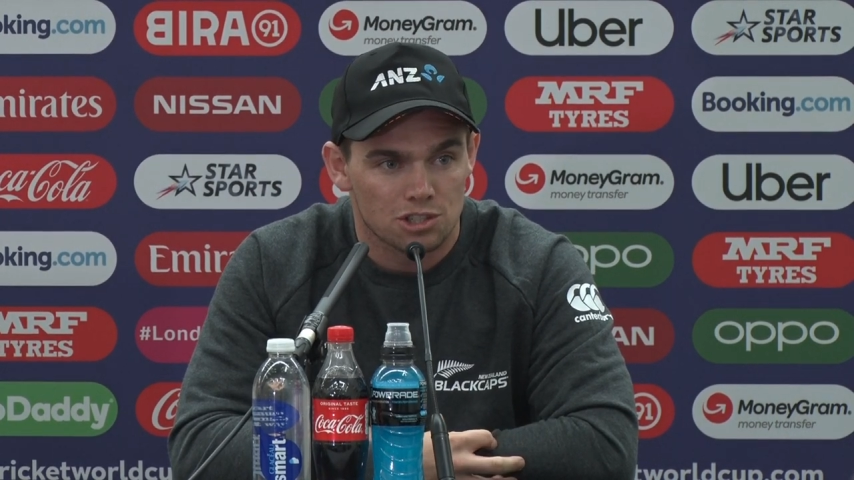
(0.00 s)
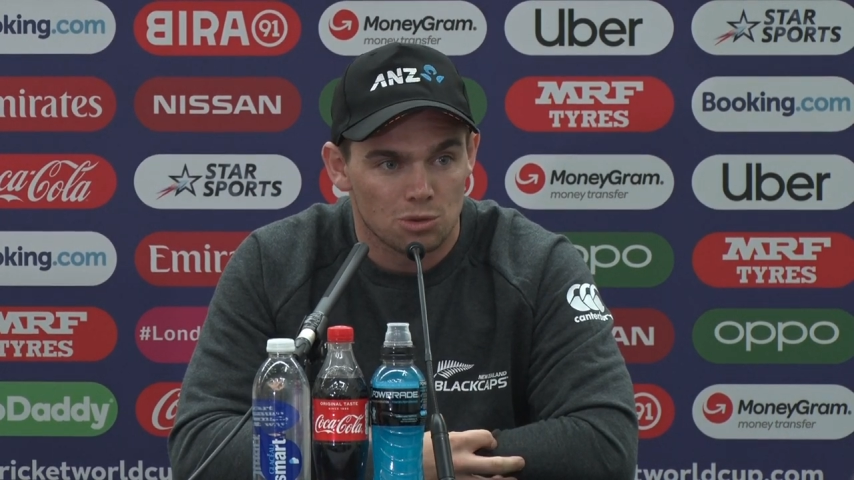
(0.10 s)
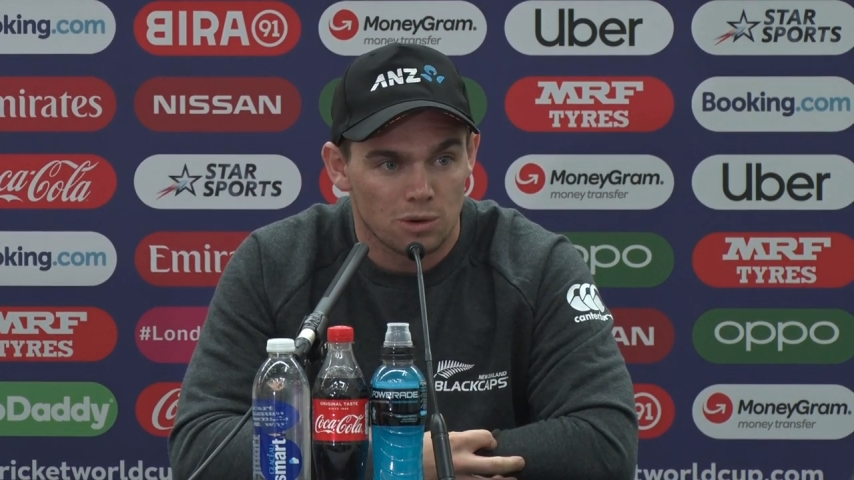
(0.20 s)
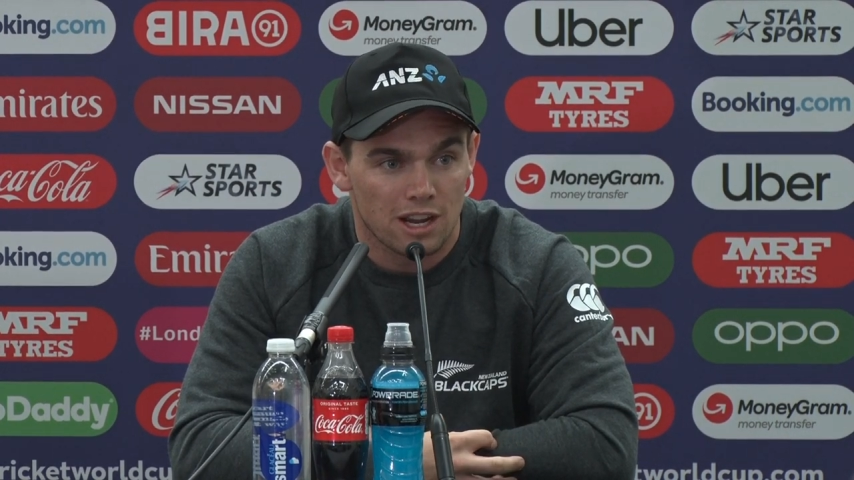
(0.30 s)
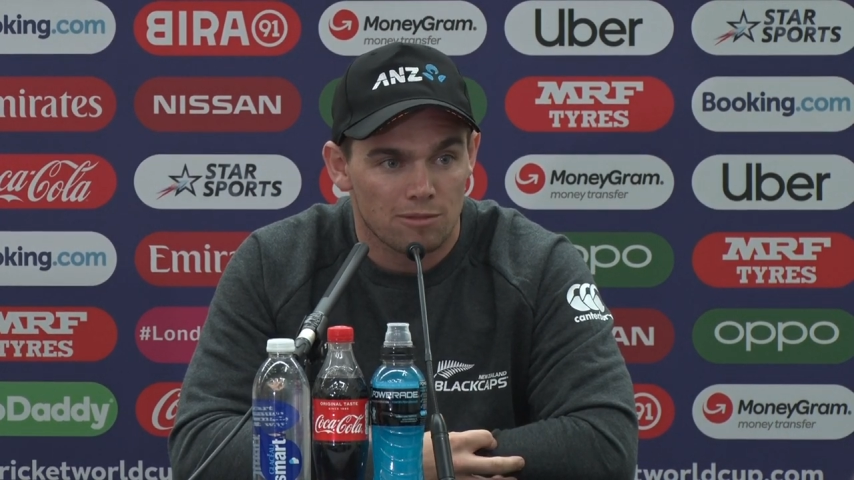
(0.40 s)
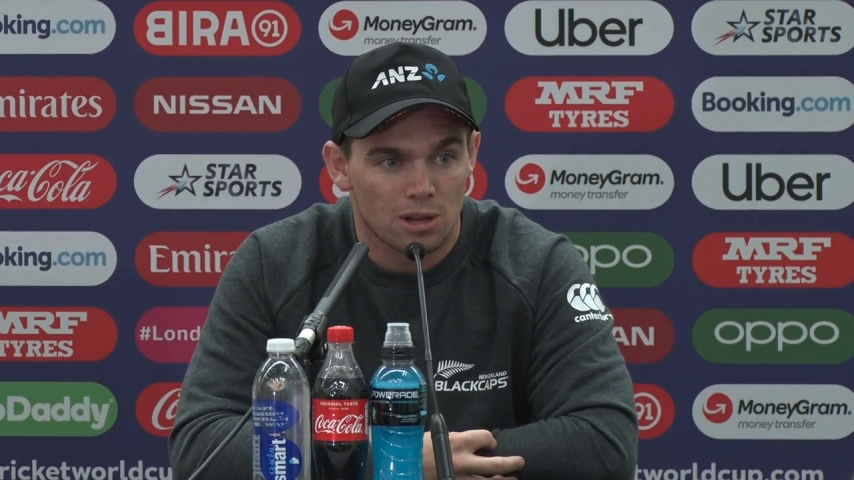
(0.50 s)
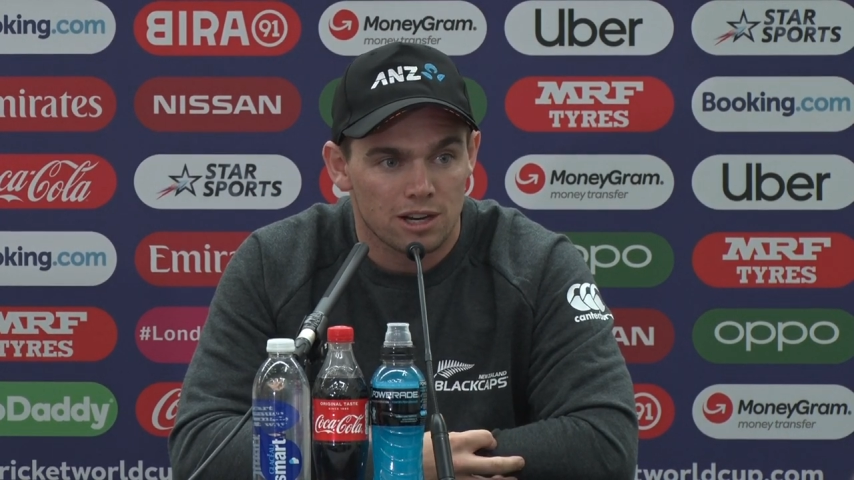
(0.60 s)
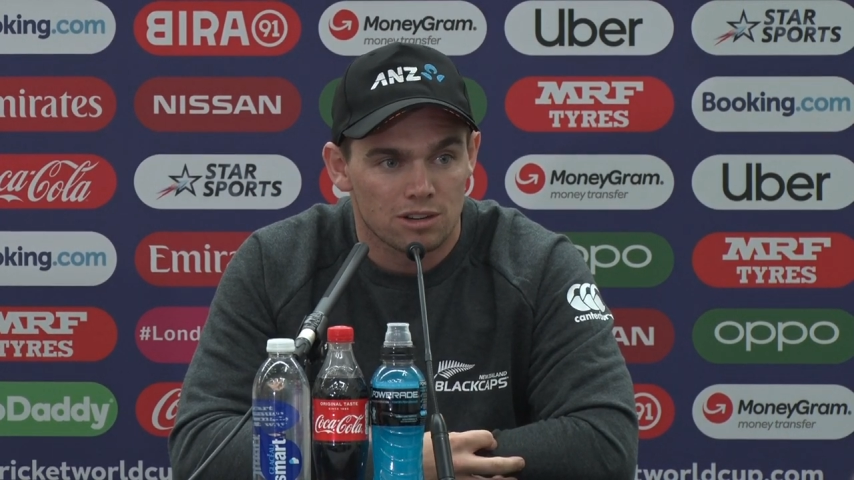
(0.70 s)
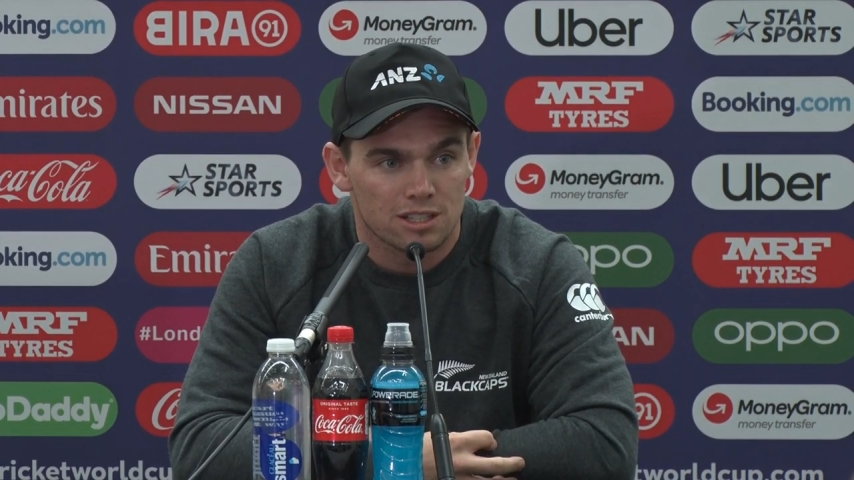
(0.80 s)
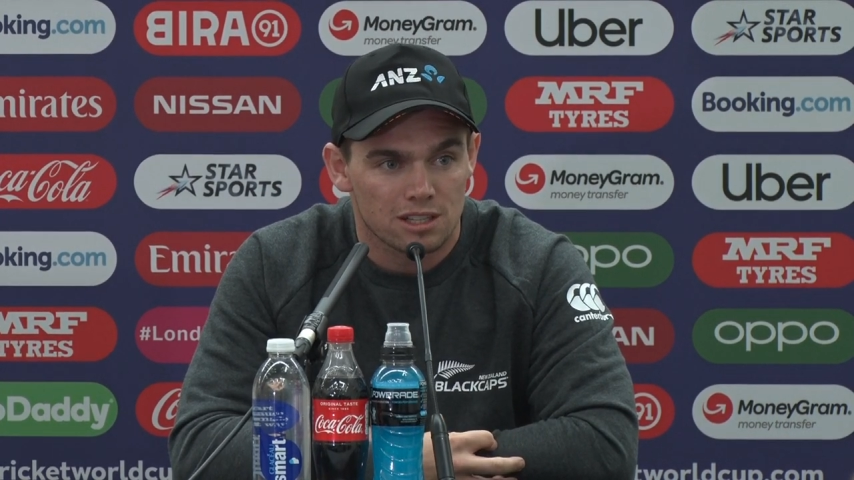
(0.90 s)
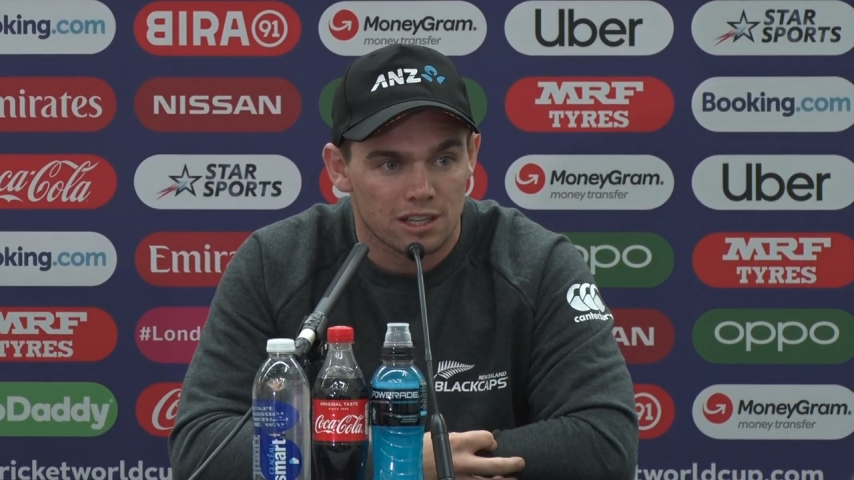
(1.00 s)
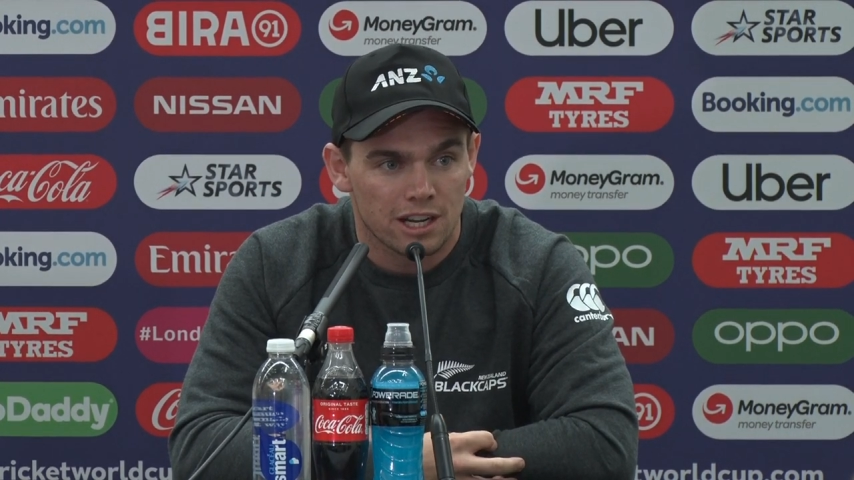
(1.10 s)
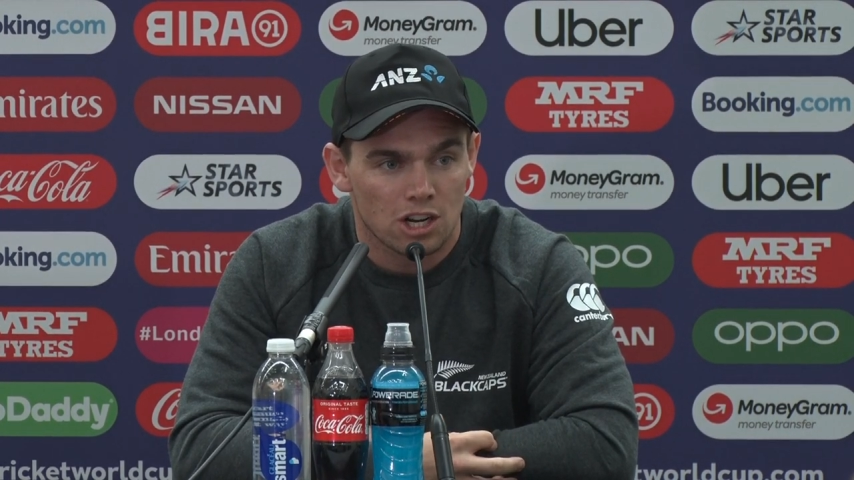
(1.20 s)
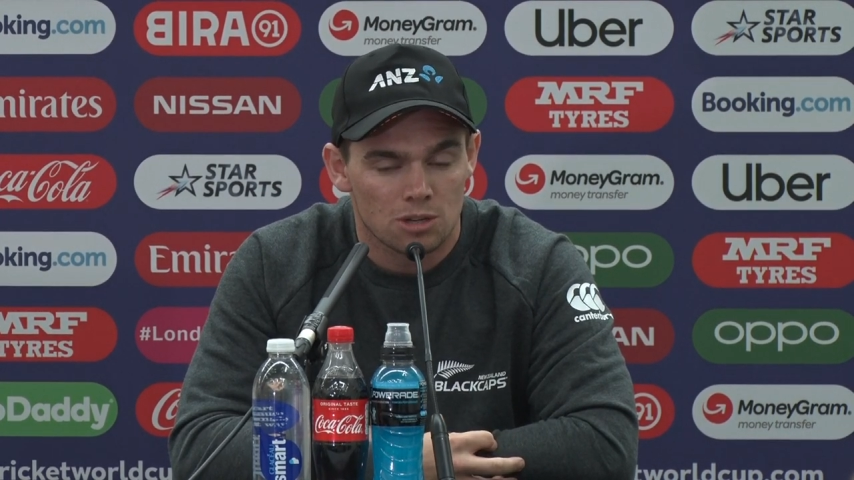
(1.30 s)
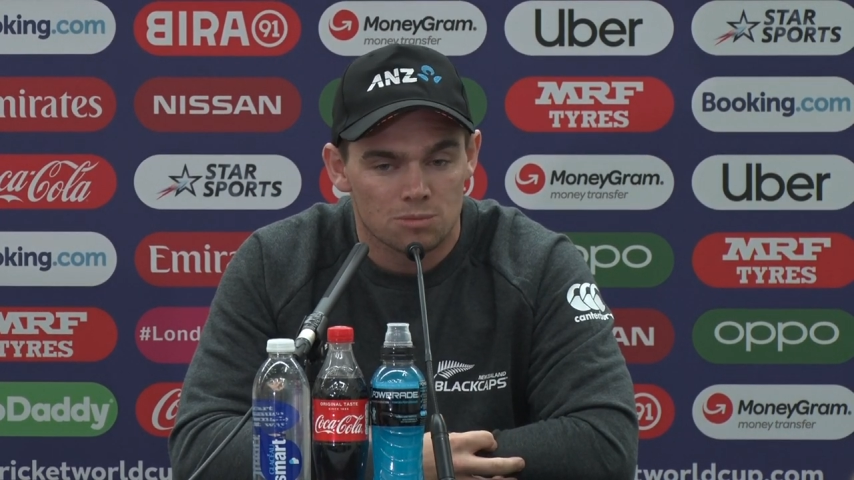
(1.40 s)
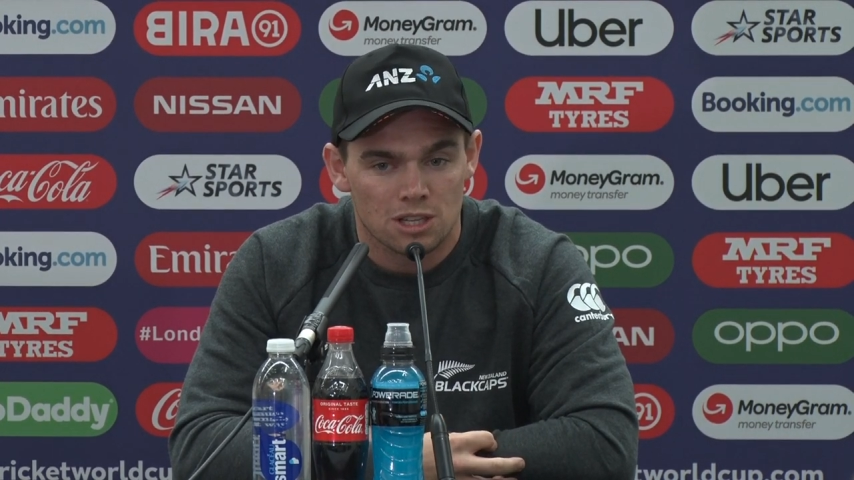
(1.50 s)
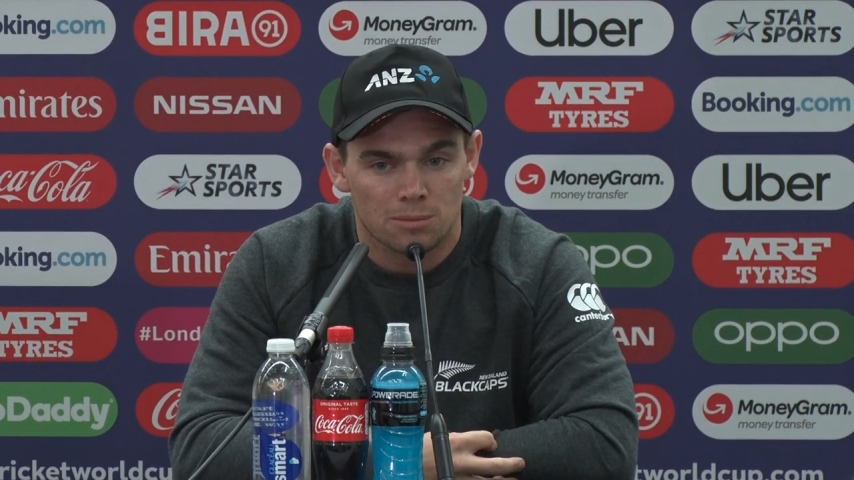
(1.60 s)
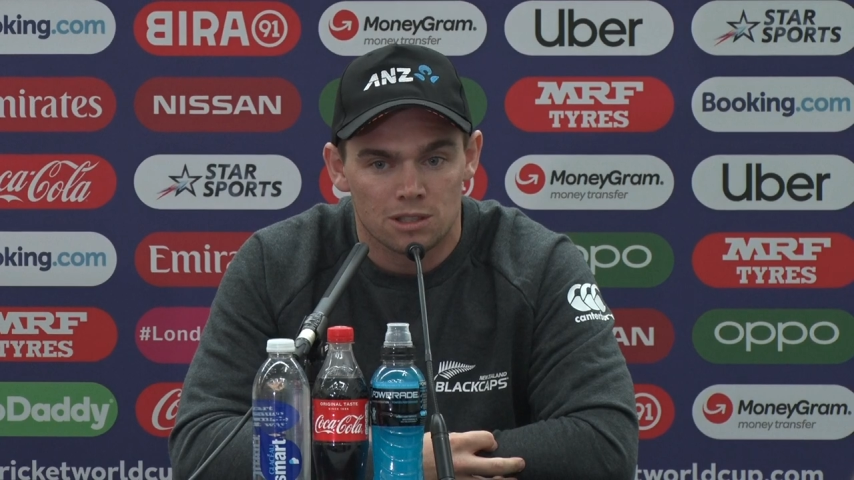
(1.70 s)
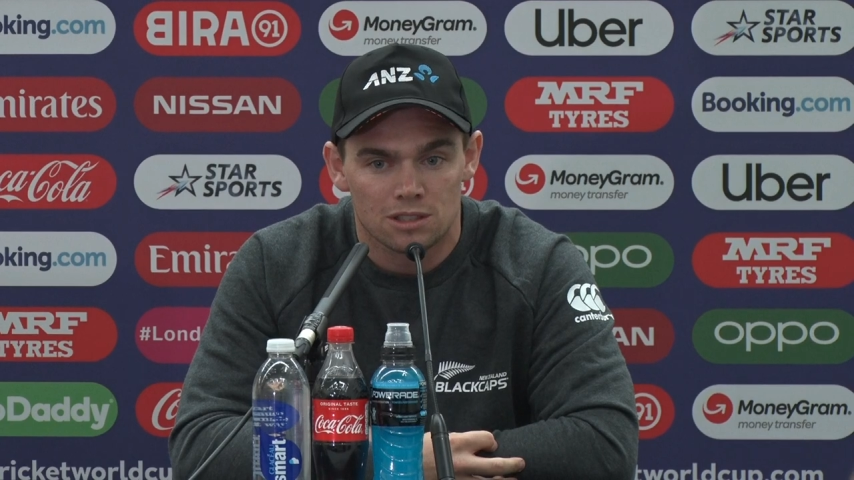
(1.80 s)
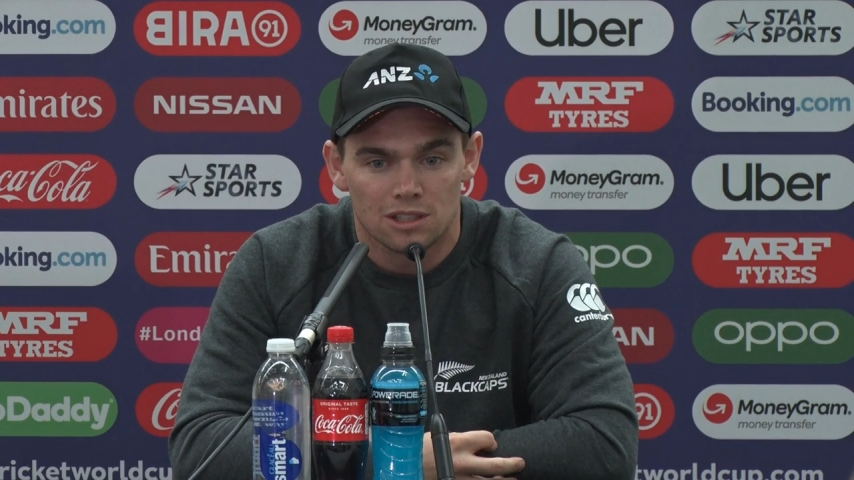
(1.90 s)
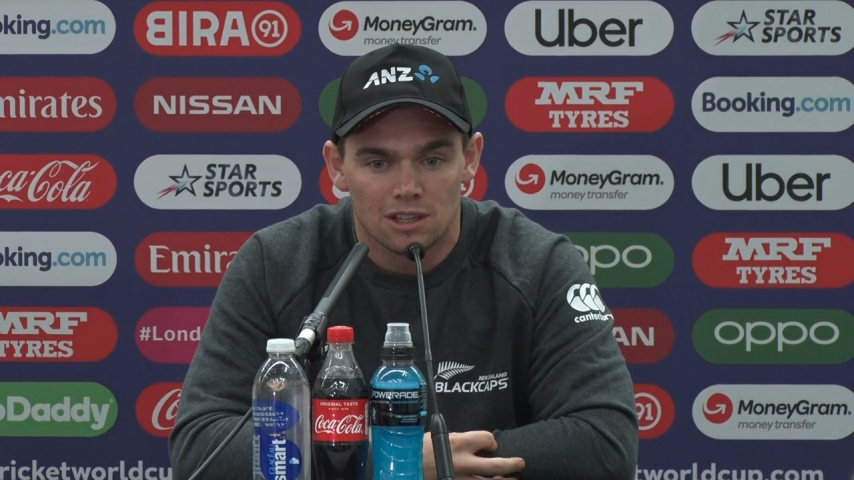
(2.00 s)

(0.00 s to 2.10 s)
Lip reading: who we have played recently in our home summer.